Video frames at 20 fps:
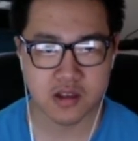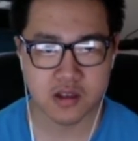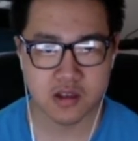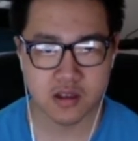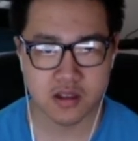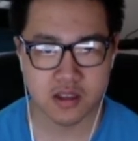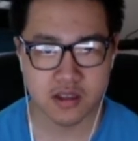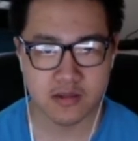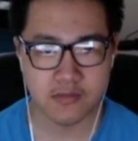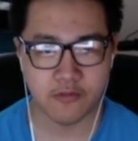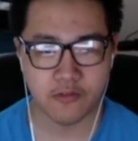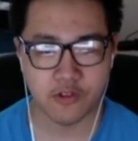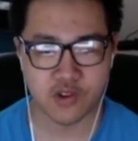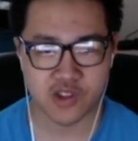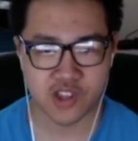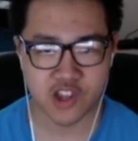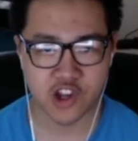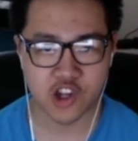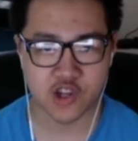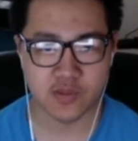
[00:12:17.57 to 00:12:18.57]
The
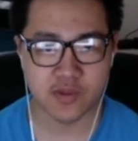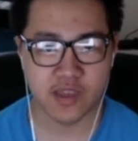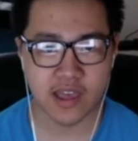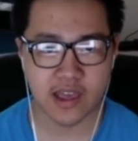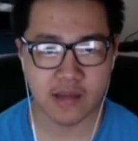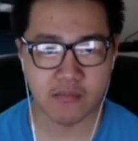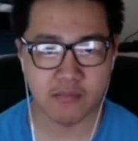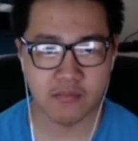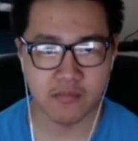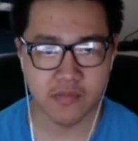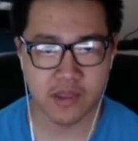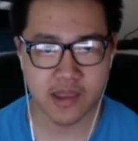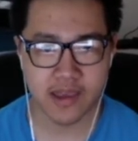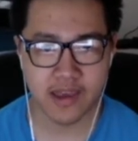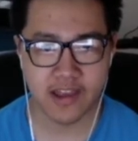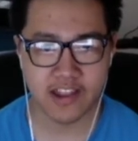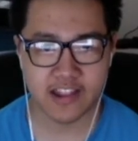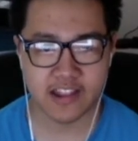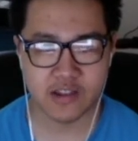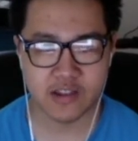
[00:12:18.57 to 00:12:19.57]
first letter should be M,
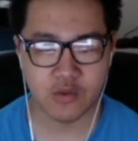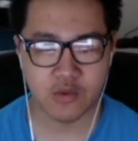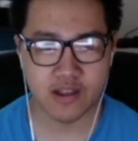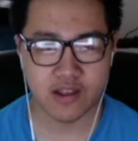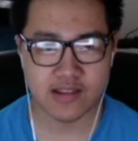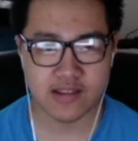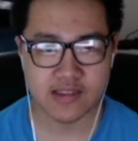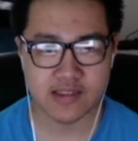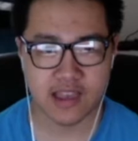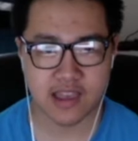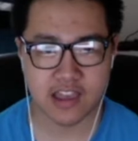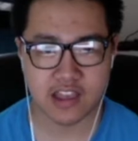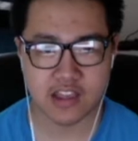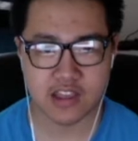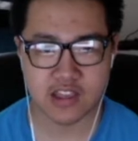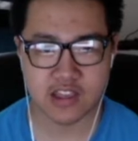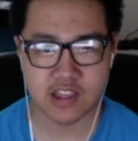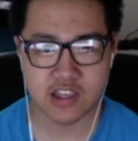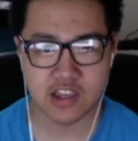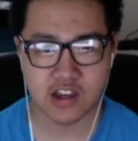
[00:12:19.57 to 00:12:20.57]
and what it's saying
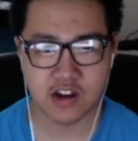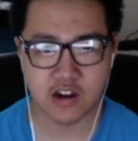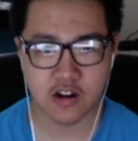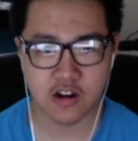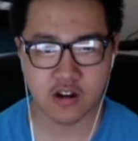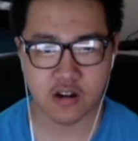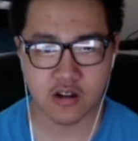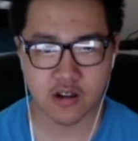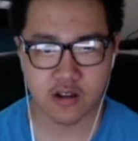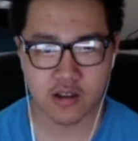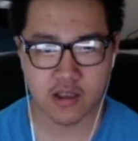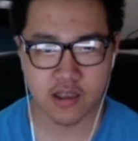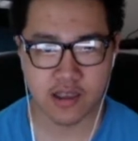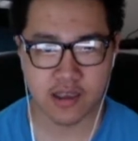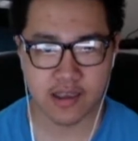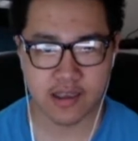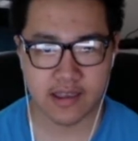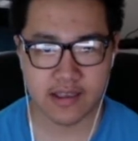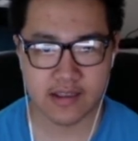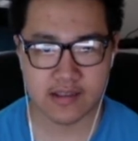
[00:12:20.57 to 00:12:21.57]
here
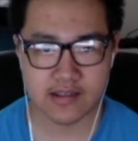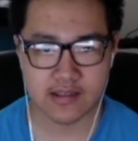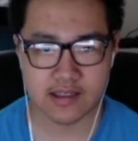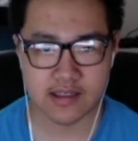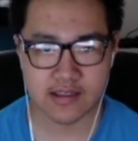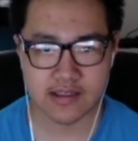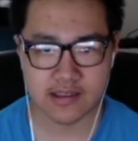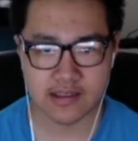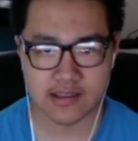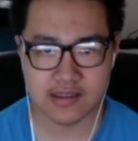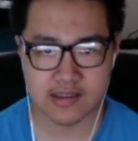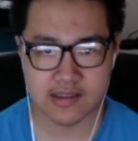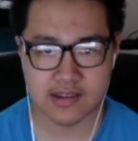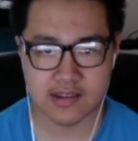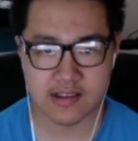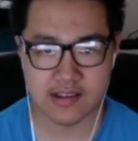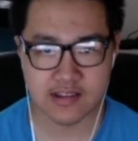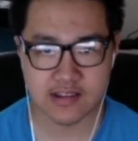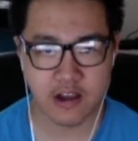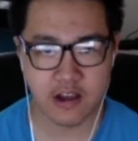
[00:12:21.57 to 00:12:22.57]
is this
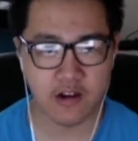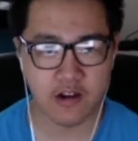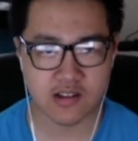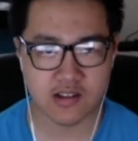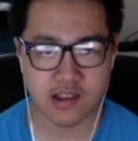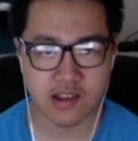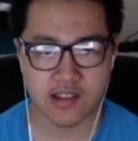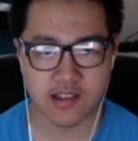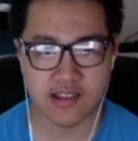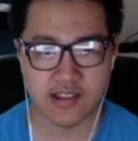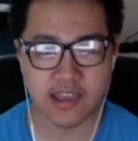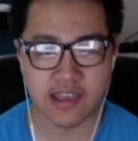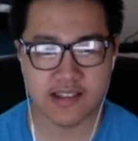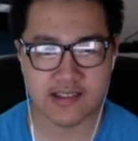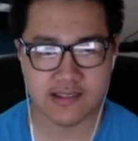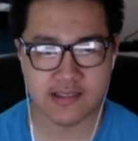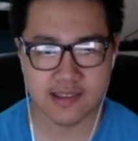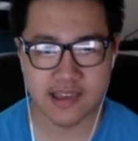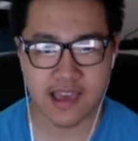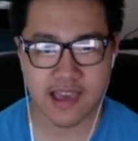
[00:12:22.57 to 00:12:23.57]
$sign
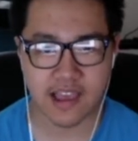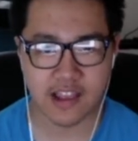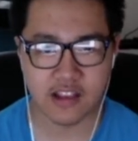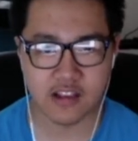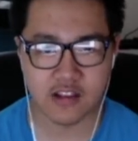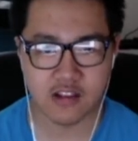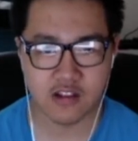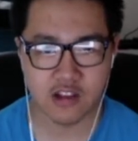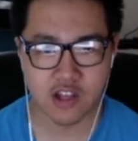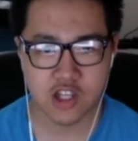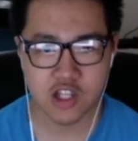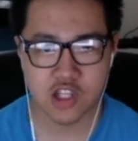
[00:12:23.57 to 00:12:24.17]
indicates the end,